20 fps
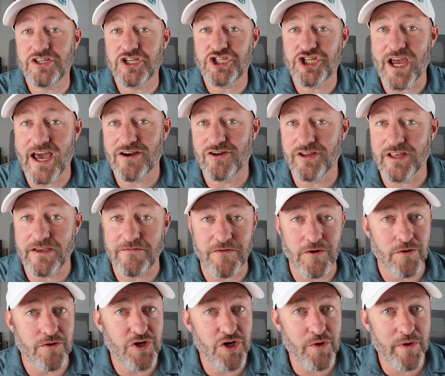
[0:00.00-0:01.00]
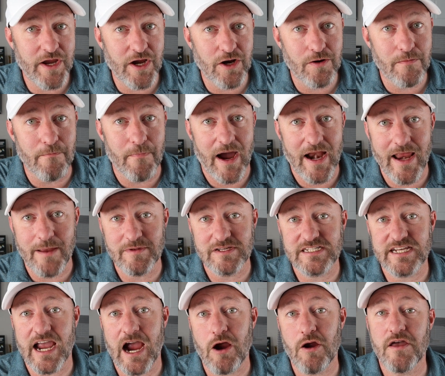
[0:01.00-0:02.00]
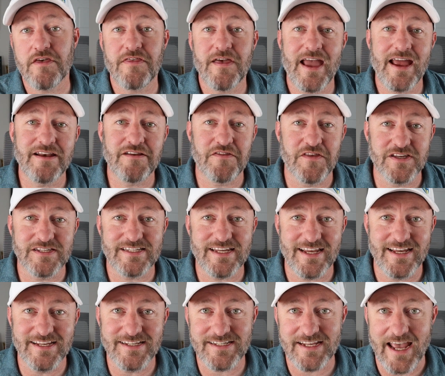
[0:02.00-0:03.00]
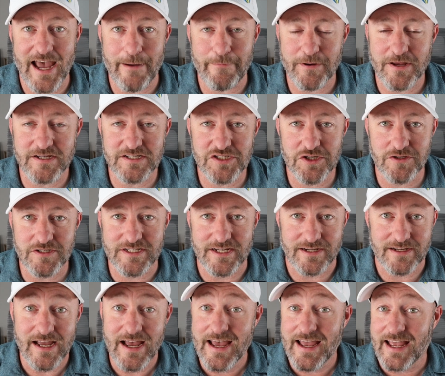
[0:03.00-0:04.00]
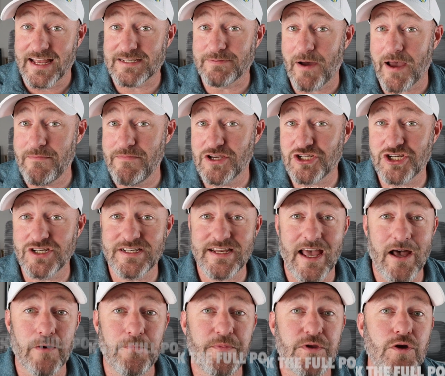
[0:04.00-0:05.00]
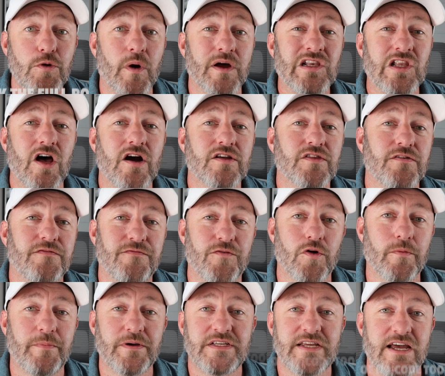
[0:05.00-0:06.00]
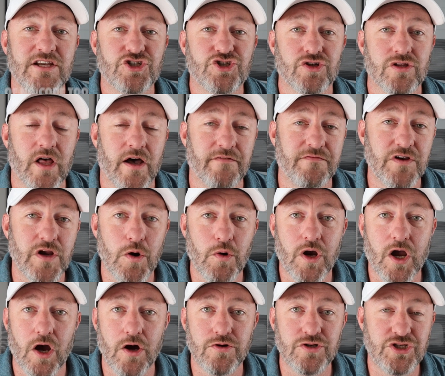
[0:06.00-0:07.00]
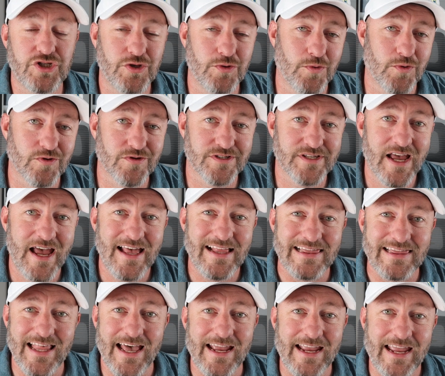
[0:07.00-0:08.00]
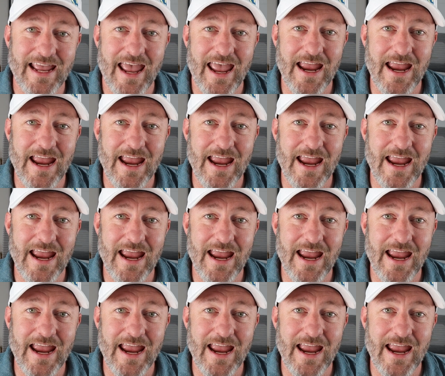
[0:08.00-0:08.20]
to the channel. If you're new here, my name is Gareth, and this is Gap Consulting. It's my mission to help you unlock the full potential of no code tools like